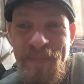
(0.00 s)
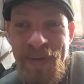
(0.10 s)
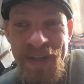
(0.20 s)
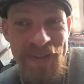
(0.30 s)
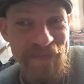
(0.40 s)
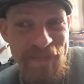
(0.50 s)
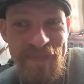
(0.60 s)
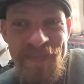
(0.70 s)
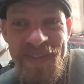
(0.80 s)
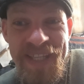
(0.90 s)
But
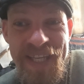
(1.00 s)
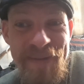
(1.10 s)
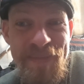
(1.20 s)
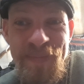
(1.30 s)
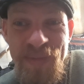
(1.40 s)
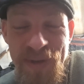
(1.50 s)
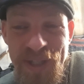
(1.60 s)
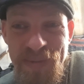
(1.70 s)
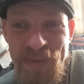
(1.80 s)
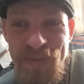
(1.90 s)
yeah, great
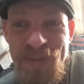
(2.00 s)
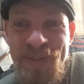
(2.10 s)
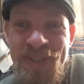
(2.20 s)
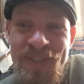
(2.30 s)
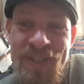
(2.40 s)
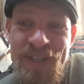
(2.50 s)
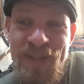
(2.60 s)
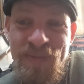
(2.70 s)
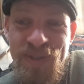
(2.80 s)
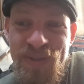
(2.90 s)
opportunity,
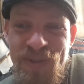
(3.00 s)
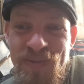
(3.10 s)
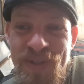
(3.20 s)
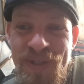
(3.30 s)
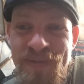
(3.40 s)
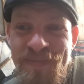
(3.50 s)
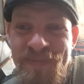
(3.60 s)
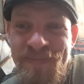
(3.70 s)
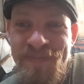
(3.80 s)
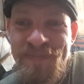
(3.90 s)
and we should use it.
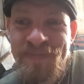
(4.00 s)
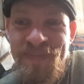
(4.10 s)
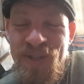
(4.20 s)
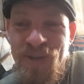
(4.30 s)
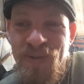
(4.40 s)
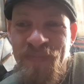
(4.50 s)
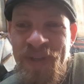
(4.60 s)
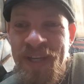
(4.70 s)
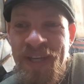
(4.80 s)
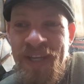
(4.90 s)
So,
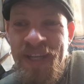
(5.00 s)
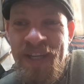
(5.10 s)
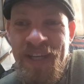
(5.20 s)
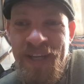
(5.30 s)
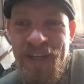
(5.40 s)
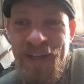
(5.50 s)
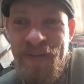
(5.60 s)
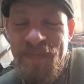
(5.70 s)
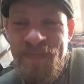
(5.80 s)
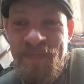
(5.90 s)

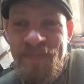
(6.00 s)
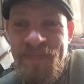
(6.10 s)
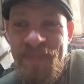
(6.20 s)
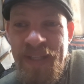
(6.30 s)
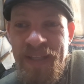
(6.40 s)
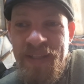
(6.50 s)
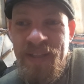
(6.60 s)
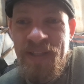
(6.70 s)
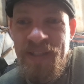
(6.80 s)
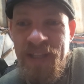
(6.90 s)

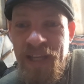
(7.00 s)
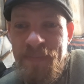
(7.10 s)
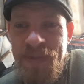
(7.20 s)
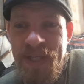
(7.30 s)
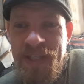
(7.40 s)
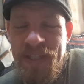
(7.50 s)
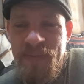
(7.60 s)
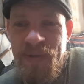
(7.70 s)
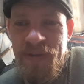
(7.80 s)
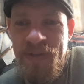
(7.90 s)
little update
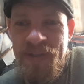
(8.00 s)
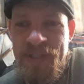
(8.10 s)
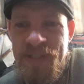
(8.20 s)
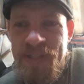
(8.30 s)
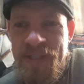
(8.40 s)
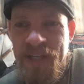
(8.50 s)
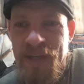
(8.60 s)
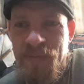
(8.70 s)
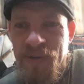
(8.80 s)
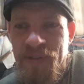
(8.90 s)
about this
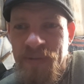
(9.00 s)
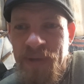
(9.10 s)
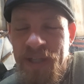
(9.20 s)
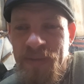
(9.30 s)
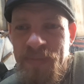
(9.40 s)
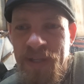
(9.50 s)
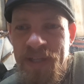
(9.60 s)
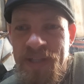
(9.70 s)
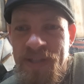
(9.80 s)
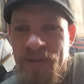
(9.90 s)
time on the
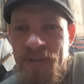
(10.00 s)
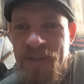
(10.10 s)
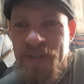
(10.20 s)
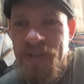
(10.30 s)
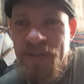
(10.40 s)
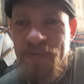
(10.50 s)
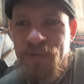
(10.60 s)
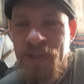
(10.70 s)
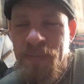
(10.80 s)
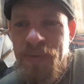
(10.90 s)
marketplace, or in the
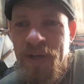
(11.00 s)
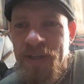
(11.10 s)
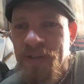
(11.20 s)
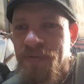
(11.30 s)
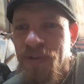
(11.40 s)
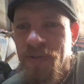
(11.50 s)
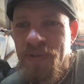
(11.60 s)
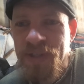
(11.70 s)
Freedom Park in front of the